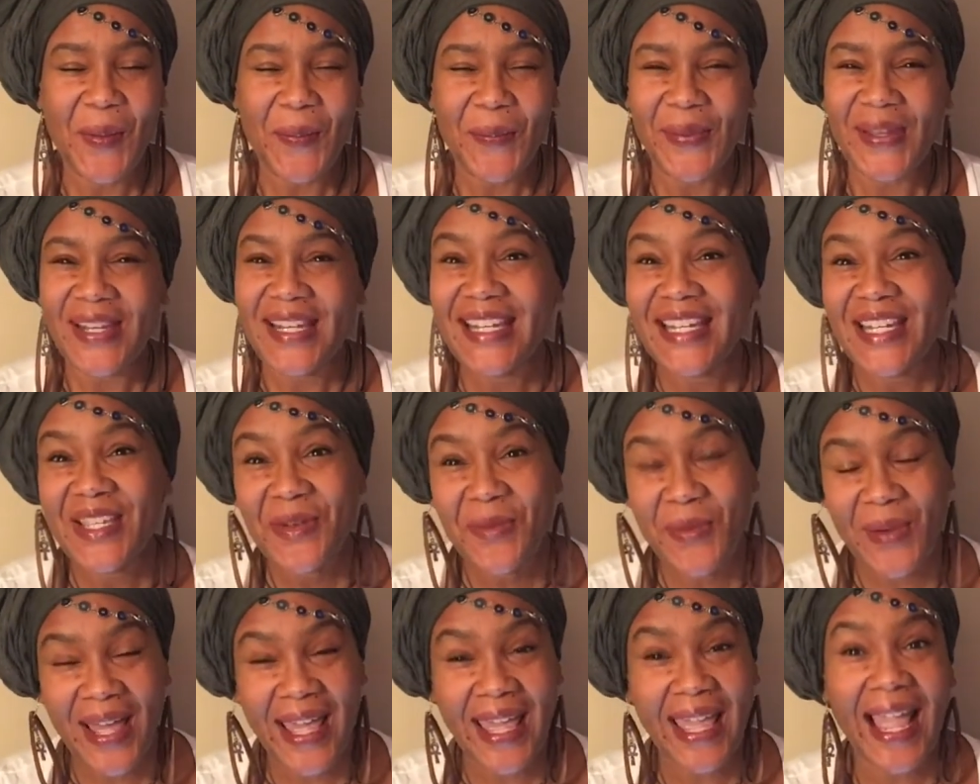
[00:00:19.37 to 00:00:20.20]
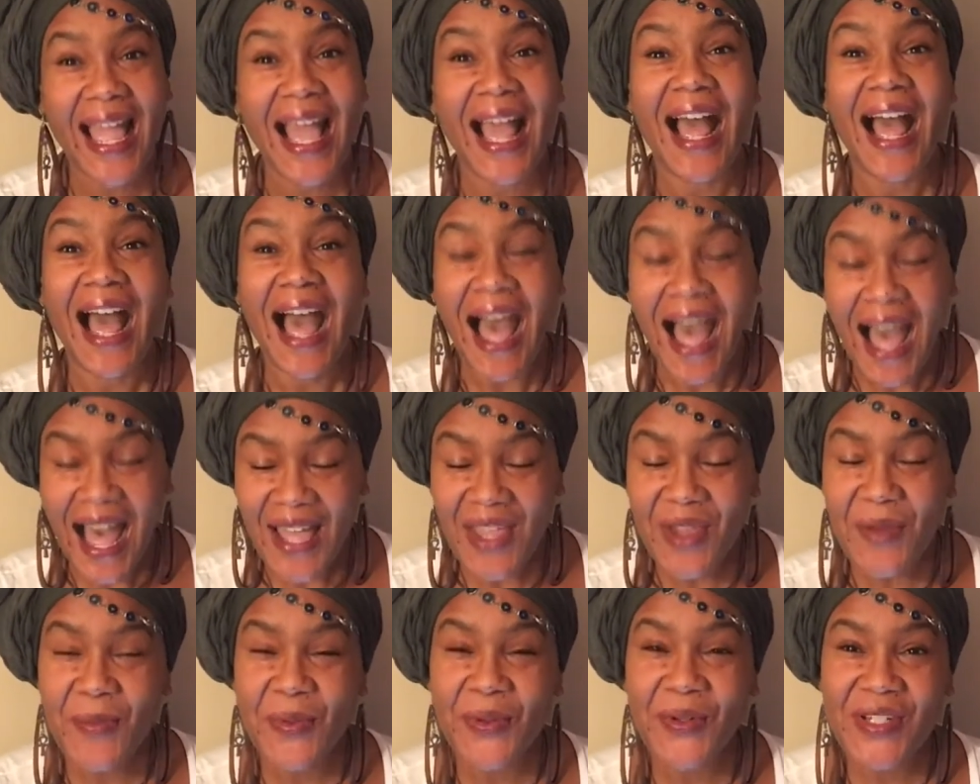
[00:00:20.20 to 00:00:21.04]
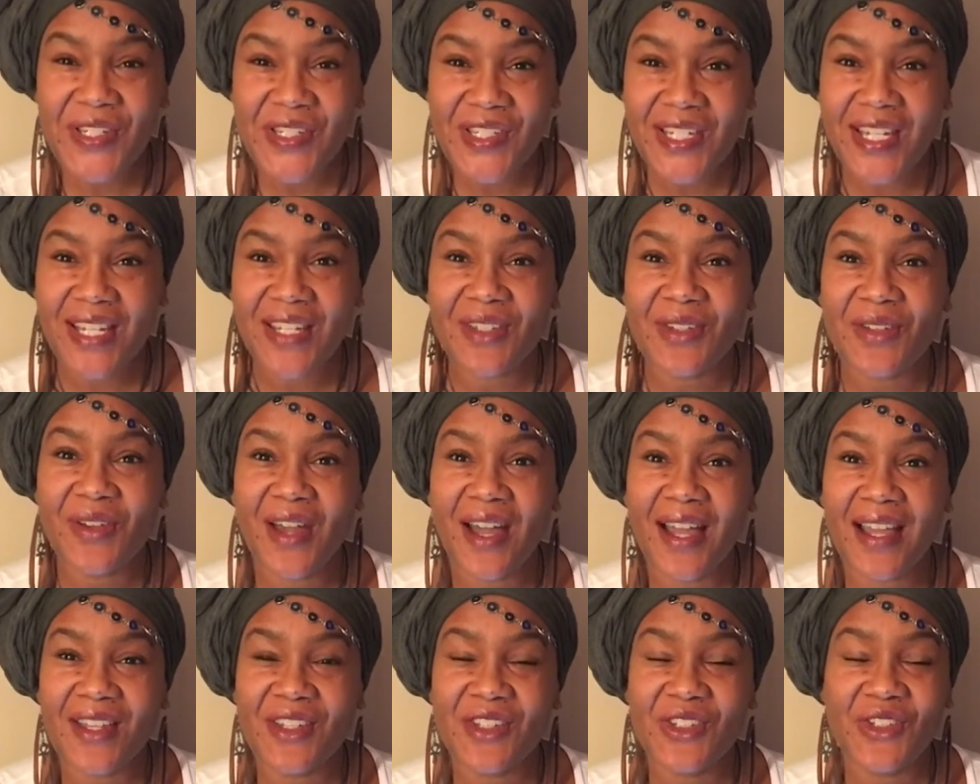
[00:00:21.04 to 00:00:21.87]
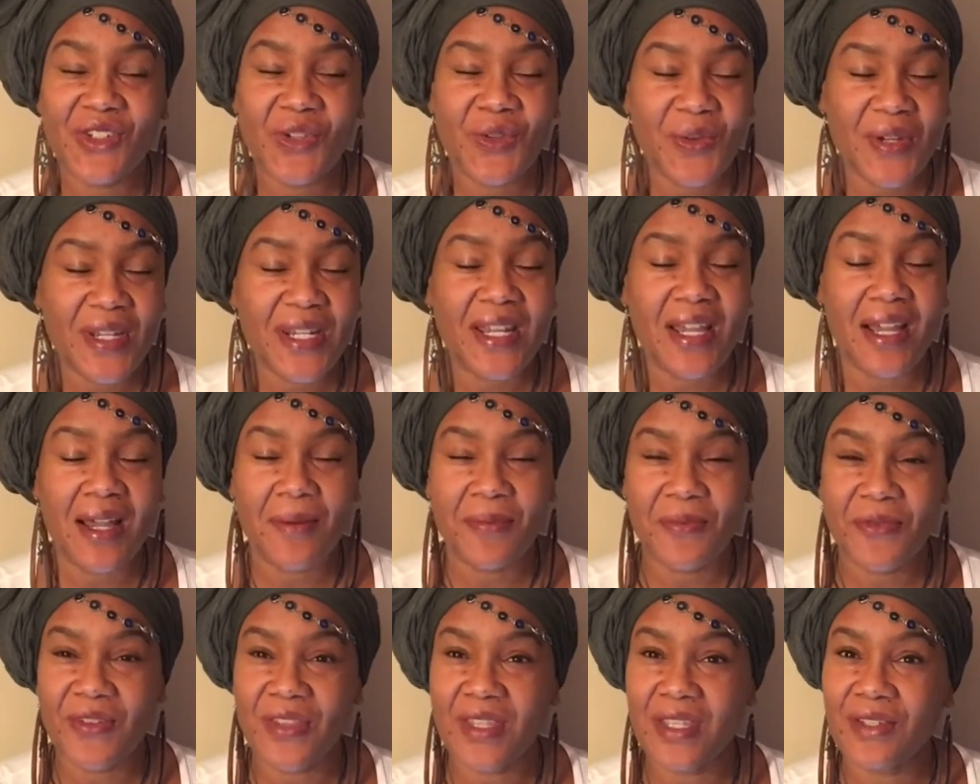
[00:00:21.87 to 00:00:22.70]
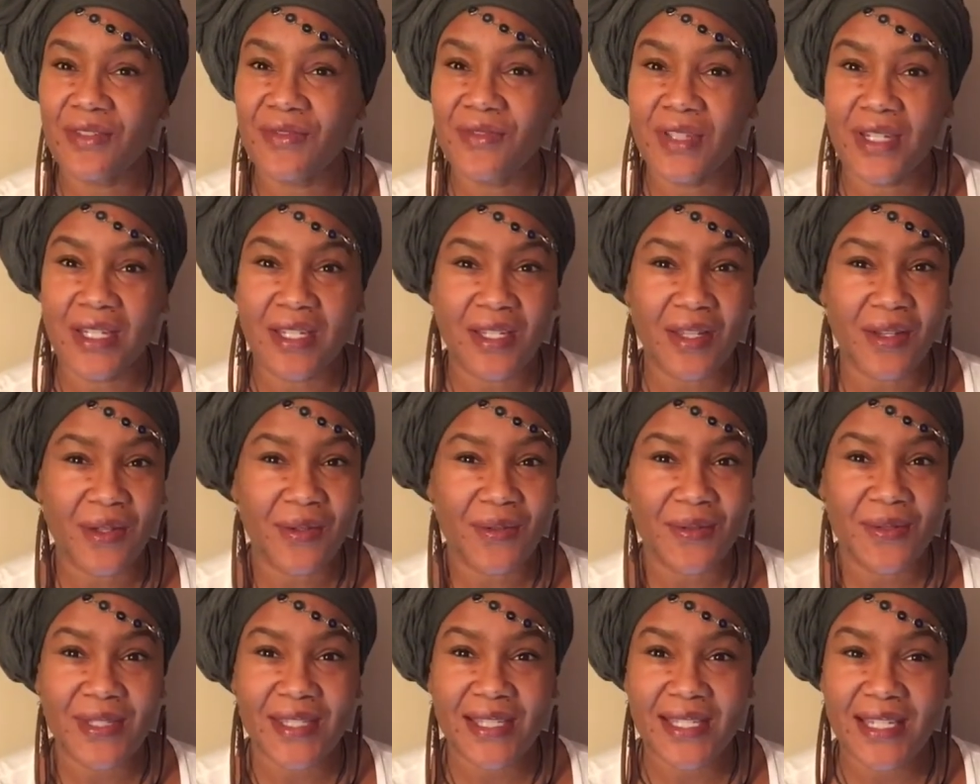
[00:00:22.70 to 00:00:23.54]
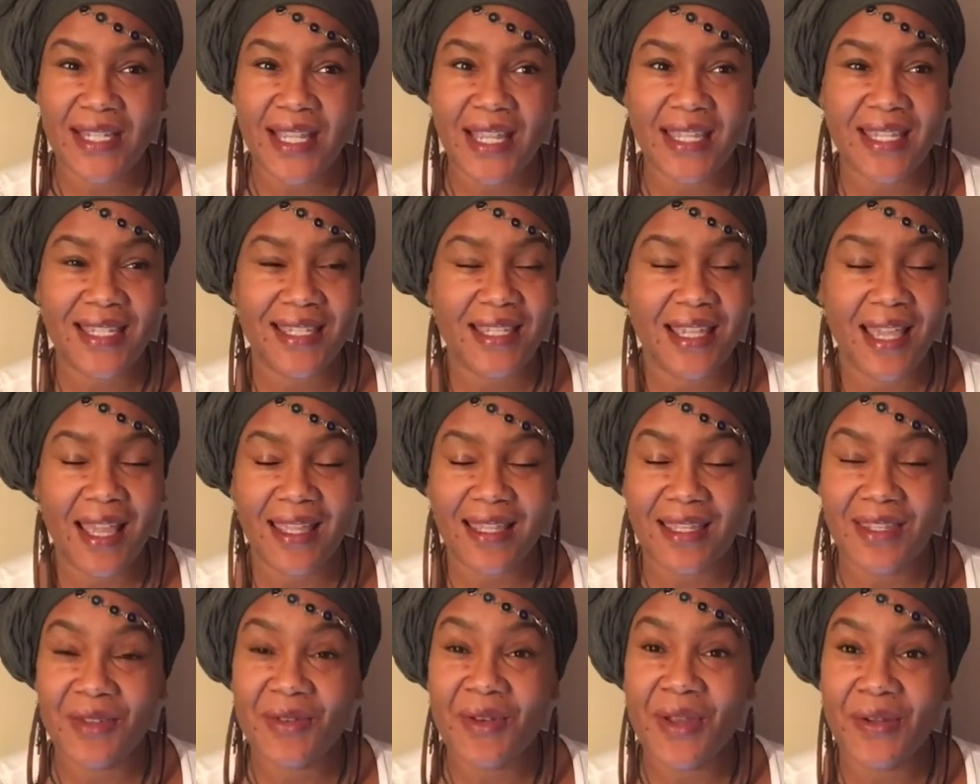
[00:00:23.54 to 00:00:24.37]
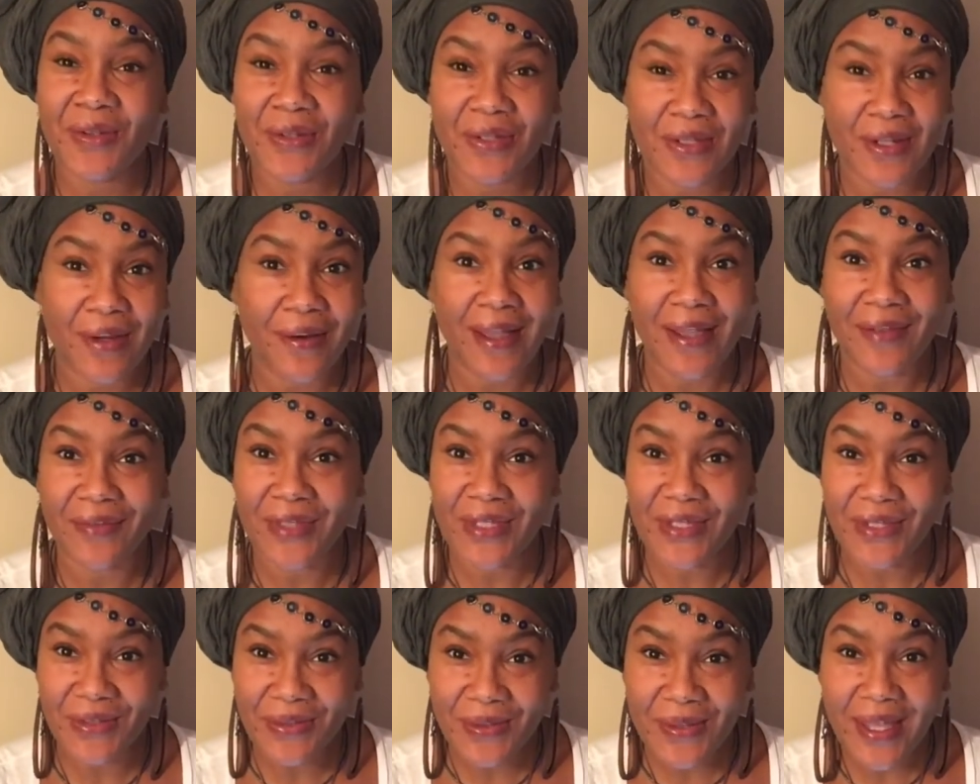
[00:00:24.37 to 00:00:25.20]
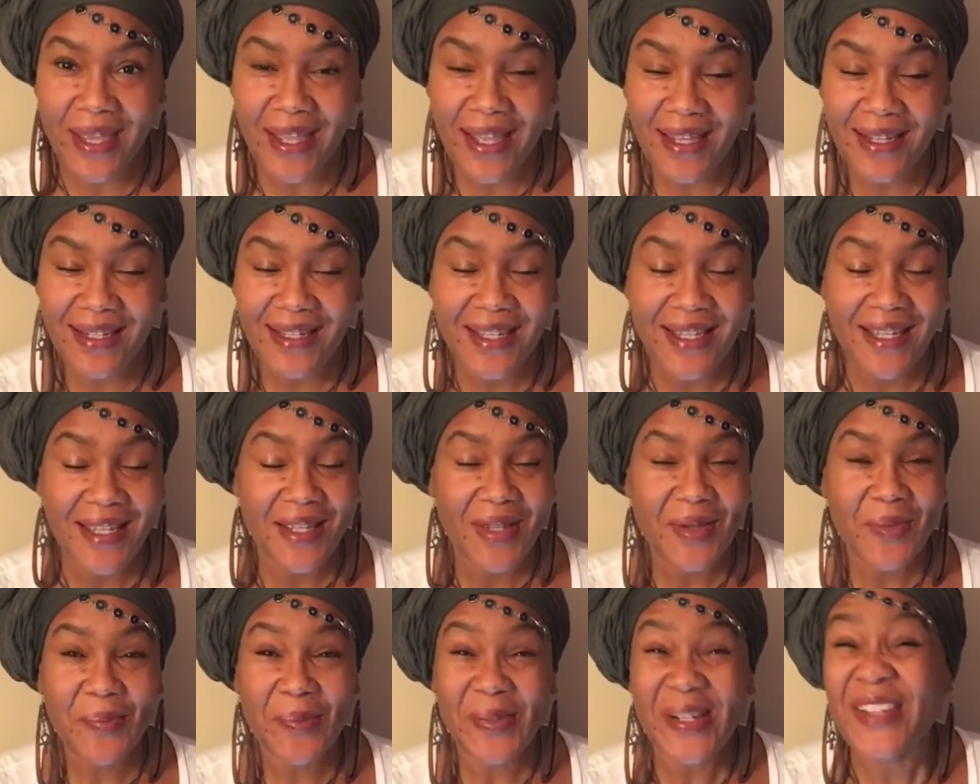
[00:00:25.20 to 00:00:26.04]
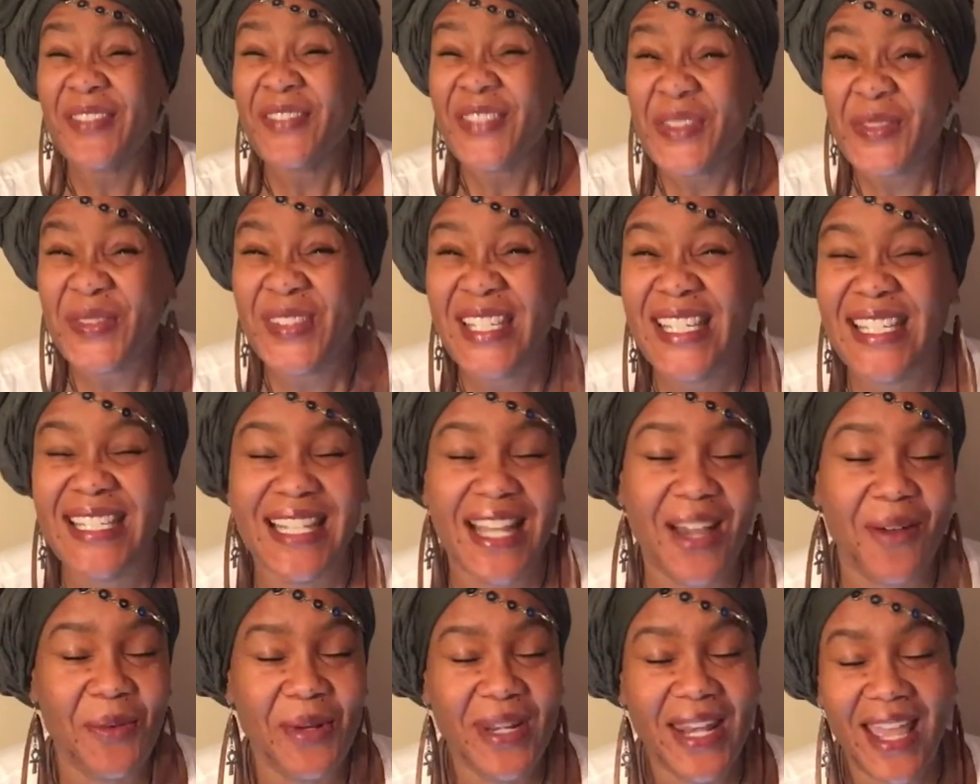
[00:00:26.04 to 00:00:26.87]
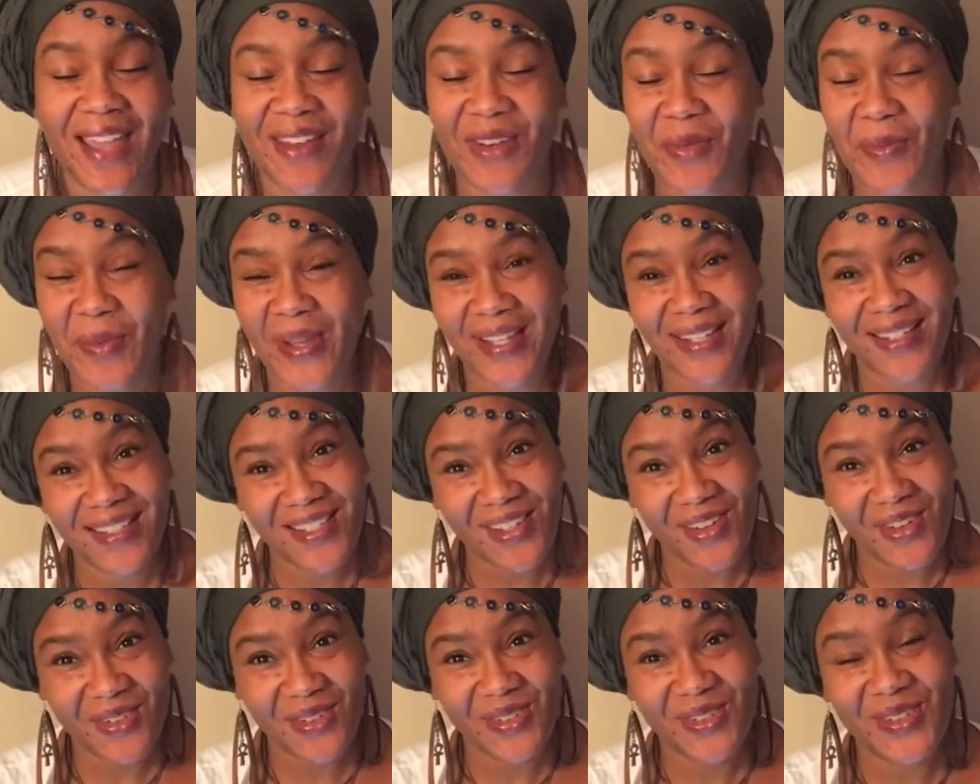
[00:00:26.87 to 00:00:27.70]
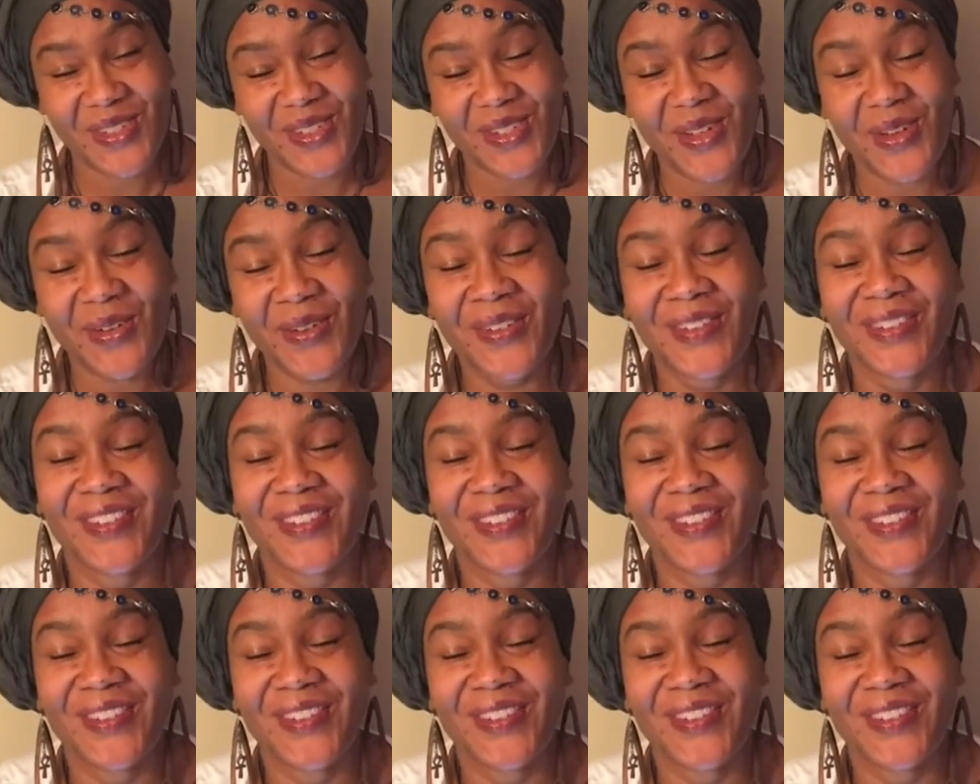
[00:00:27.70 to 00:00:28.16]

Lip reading: But anyway, I appreciate you guys showing up for these videos. You know you don't have to do that, but if you didn't, I wouldn't have nobody to talk to, so